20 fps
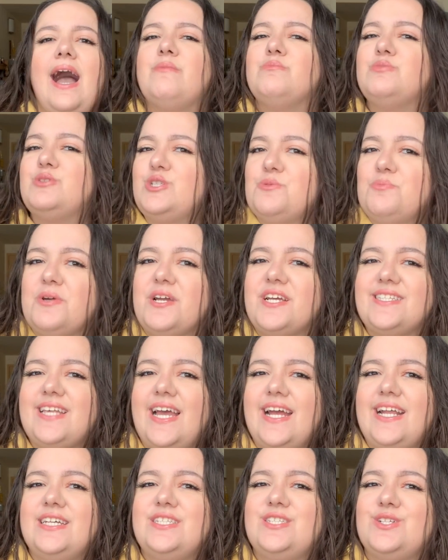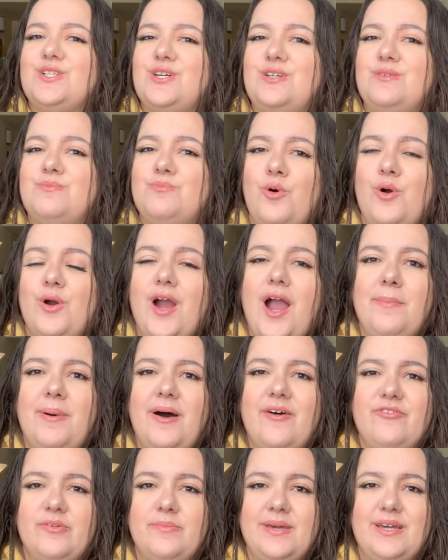I'm super excited to learn more
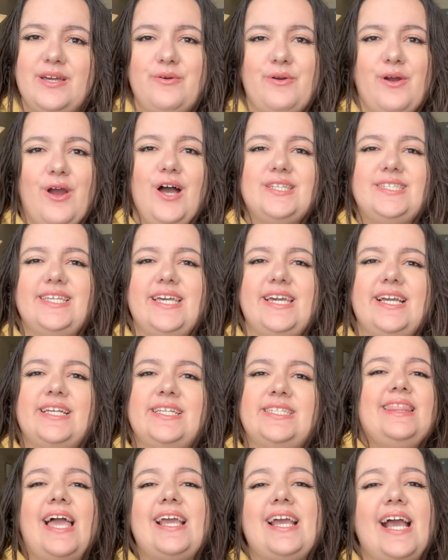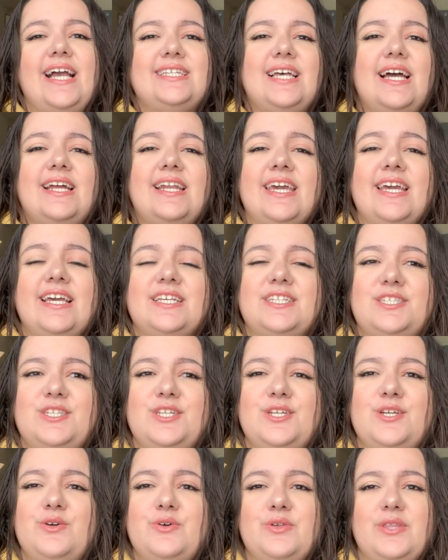about Flamingo Crossings. Like I said, it is
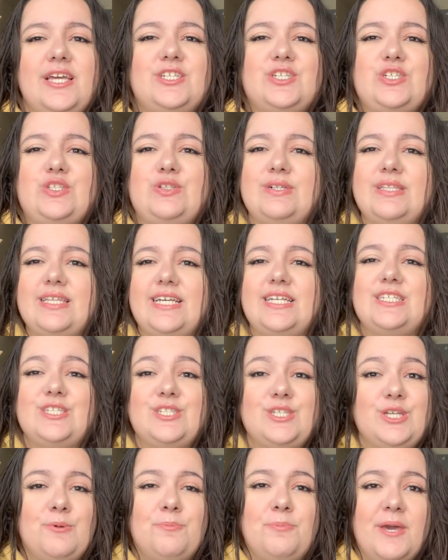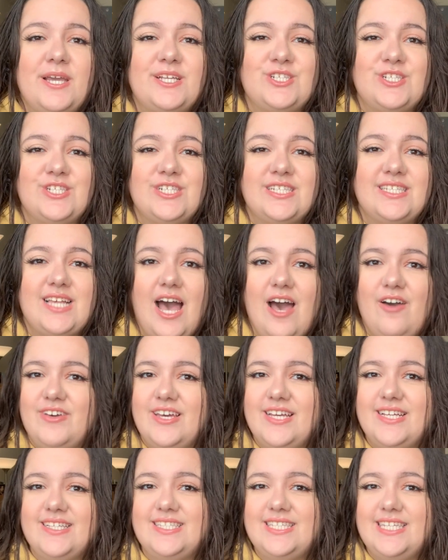new. They just released 2 pictures of
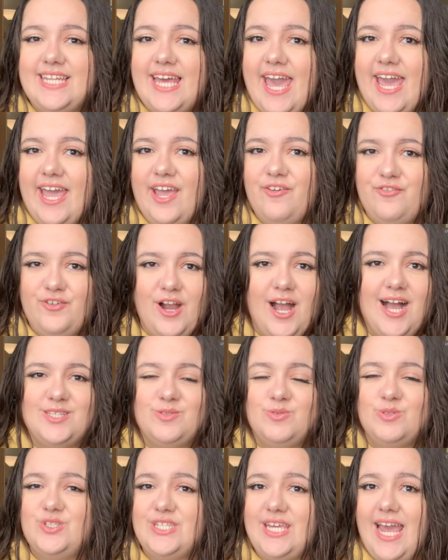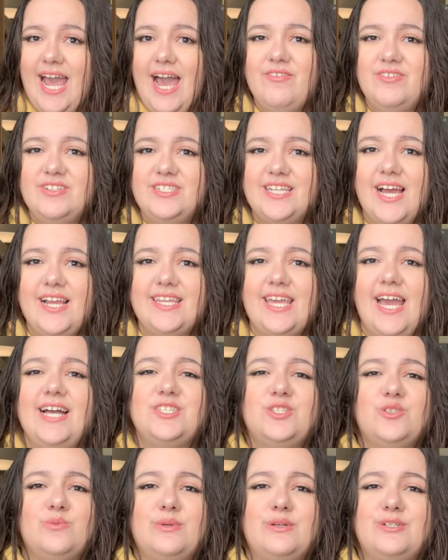it today for us, which they haven't done
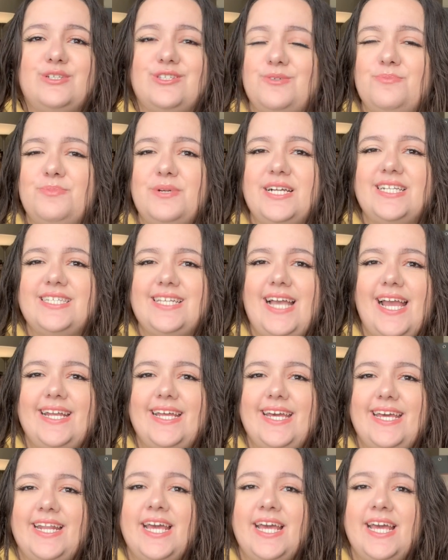yet, so we were super excited.